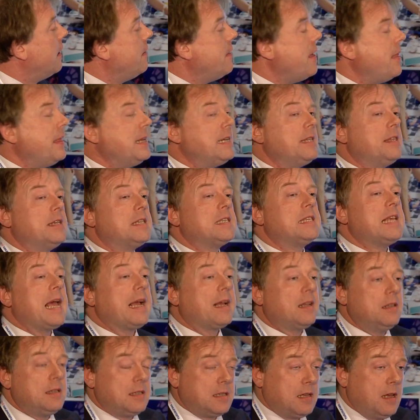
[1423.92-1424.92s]
And then they did the
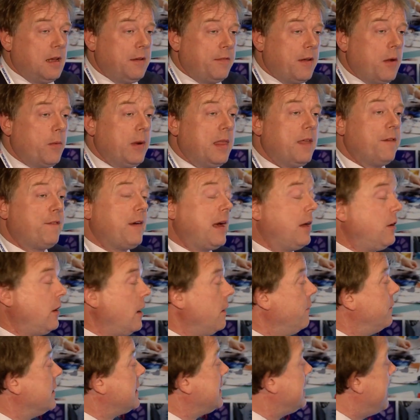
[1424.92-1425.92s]
second survey where they found
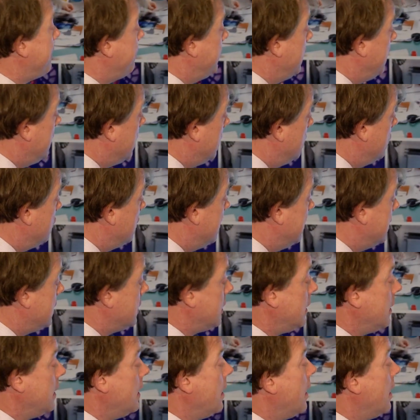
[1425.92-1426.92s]
over 700